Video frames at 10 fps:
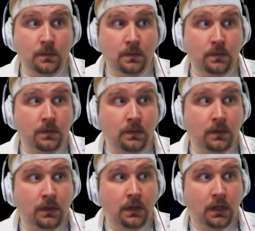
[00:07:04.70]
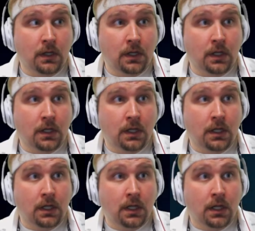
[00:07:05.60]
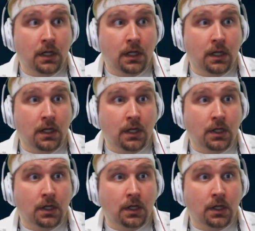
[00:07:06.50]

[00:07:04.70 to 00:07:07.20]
No one is speaking in this clip.